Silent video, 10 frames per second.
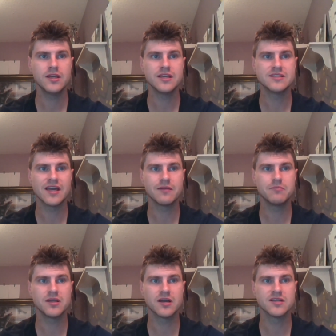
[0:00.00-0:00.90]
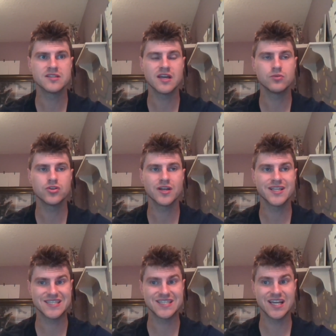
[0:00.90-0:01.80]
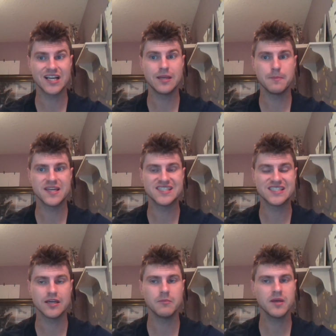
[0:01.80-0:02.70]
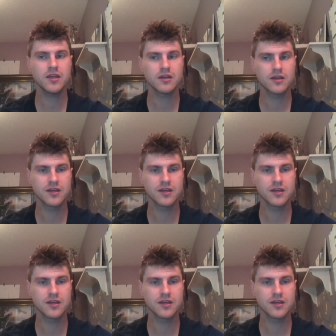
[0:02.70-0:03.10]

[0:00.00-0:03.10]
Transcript: is that because I would try to suck in my stomach,